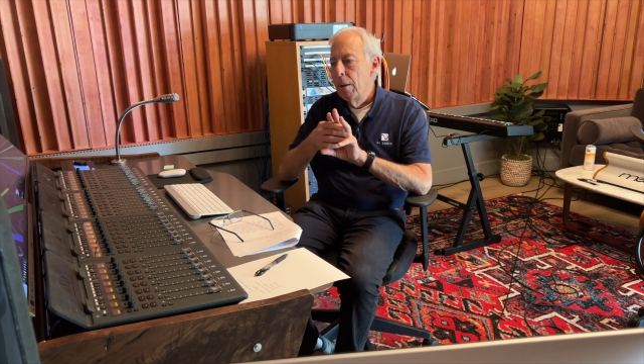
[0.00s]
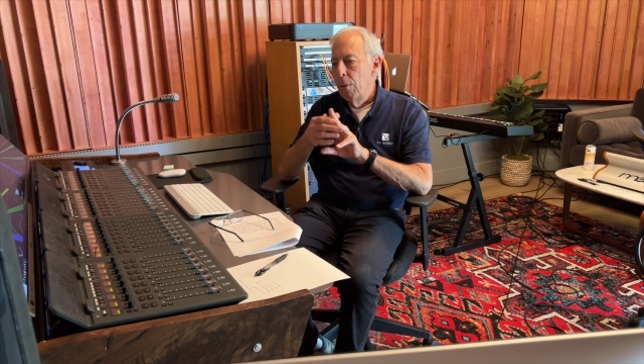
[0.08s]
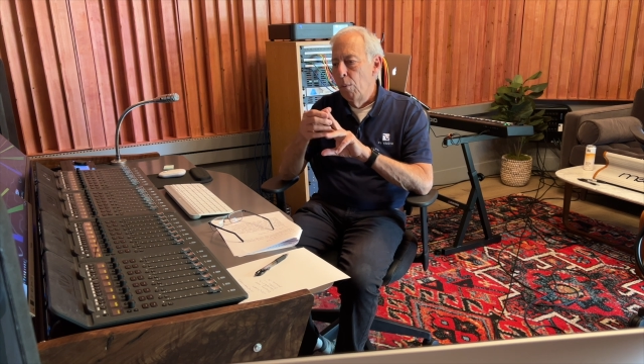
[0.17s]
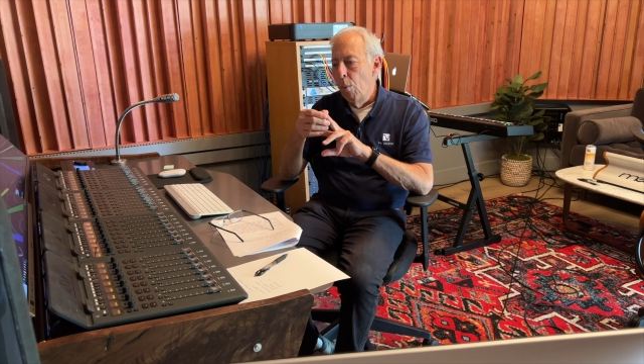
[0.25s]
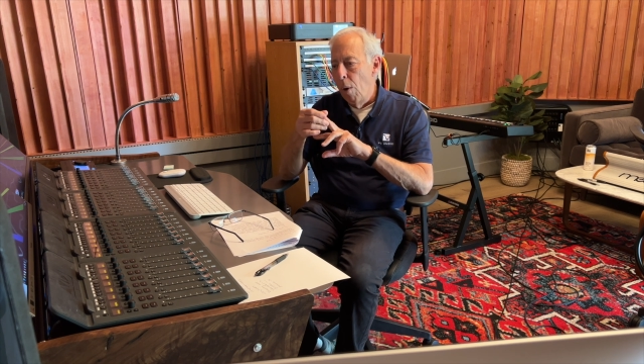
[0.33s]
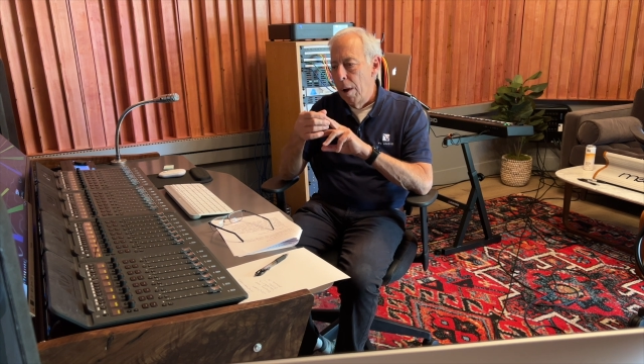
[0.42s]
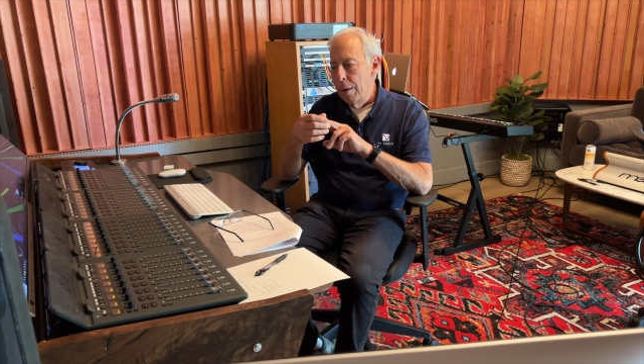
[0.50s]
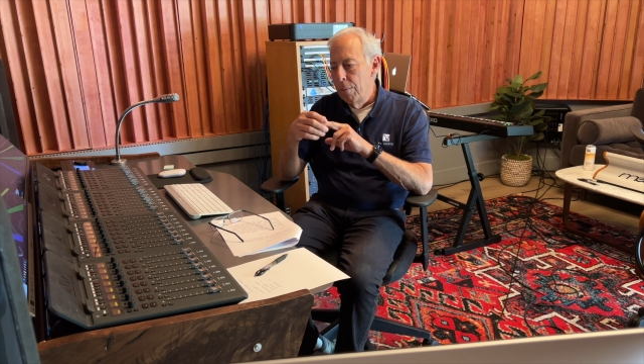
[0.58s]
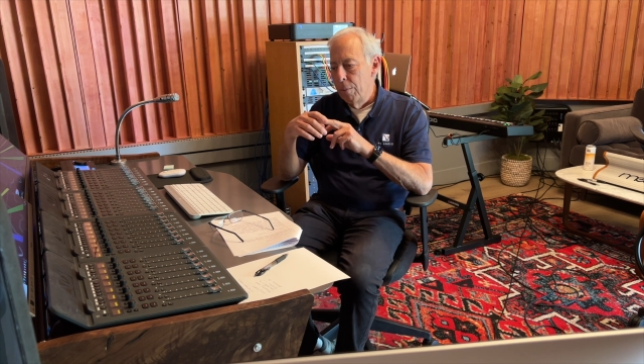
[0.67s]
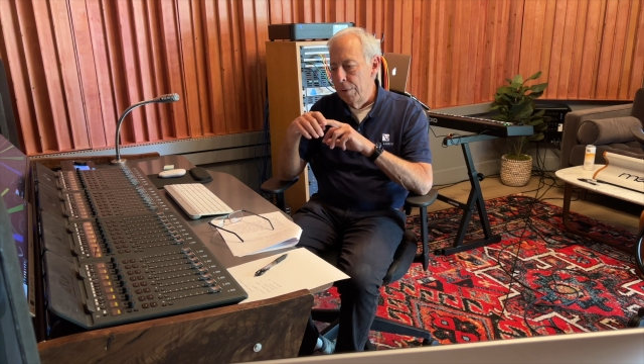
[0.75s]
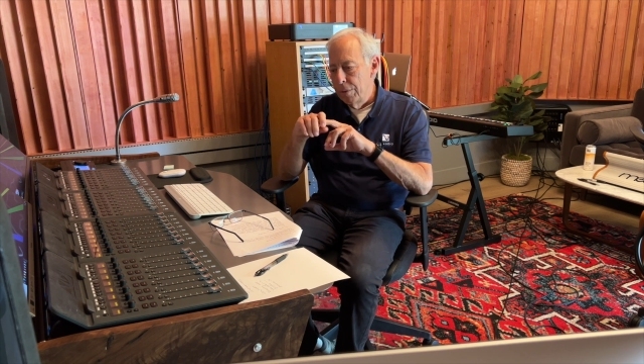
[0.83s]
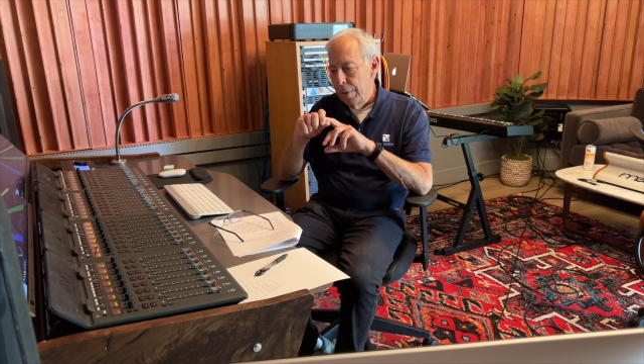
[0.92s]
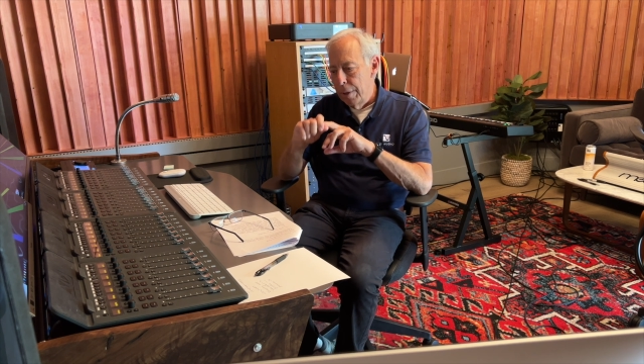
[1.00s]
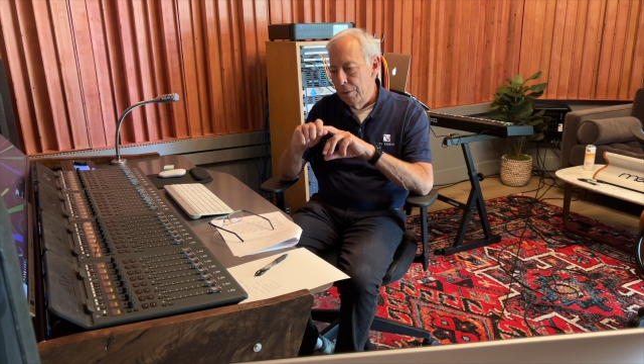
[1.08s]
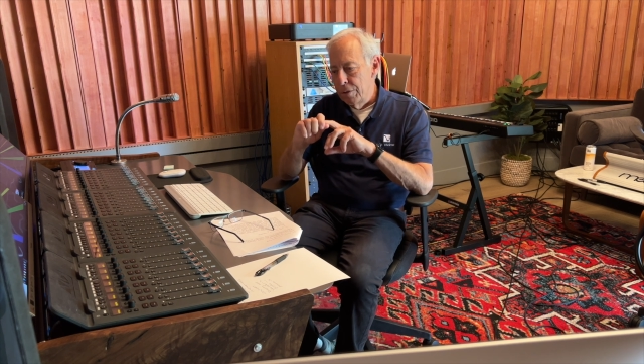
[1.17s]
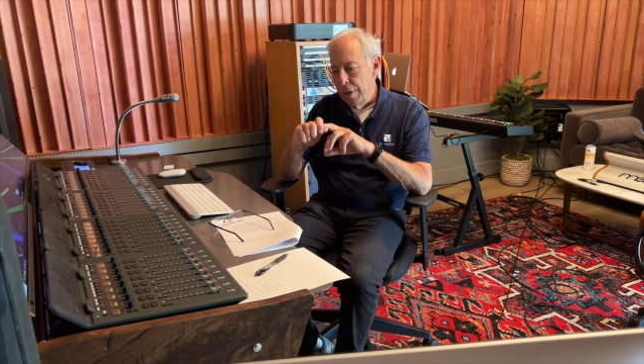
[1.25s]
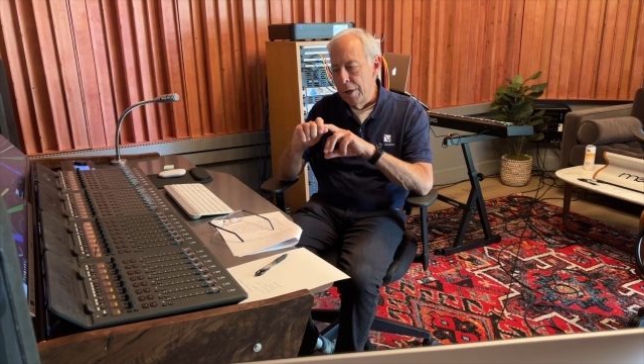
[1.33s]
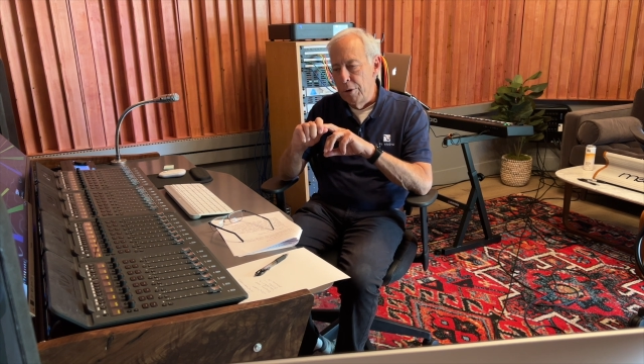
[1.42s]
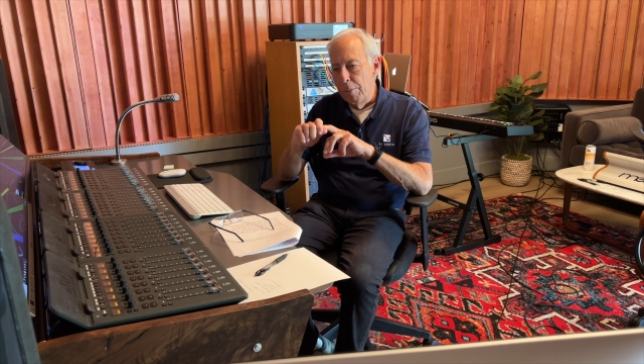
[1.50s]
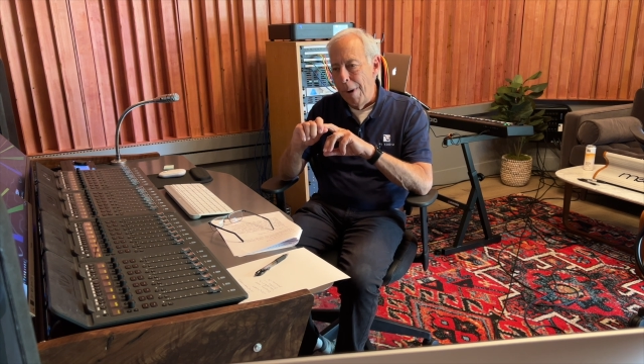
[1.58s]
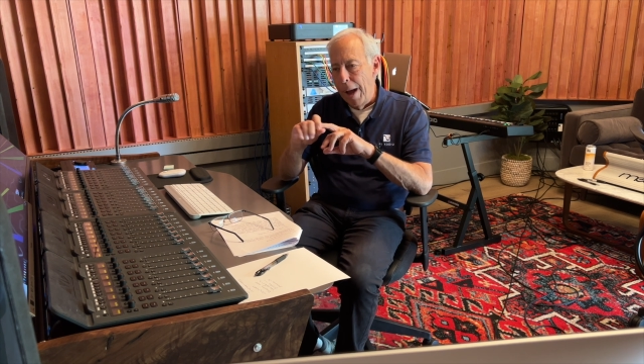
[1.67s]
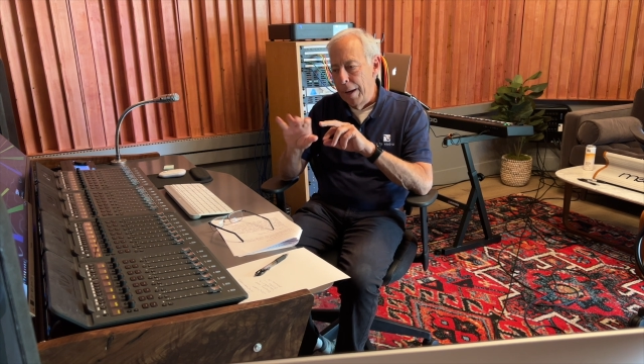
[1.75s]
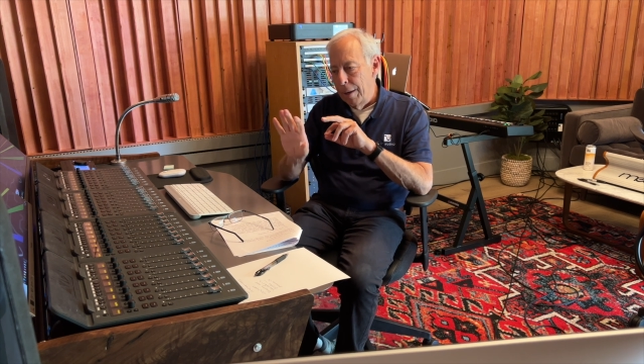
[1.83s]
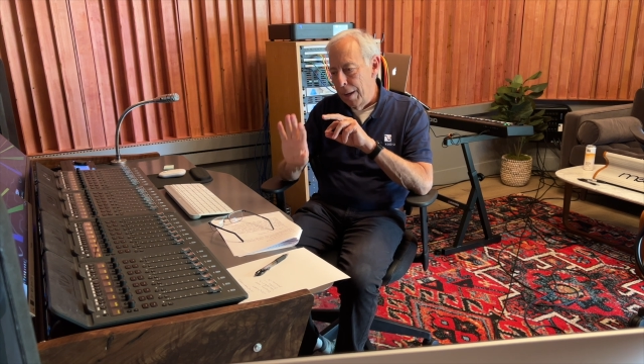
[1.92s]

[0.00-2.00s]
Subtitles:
One was a center mic,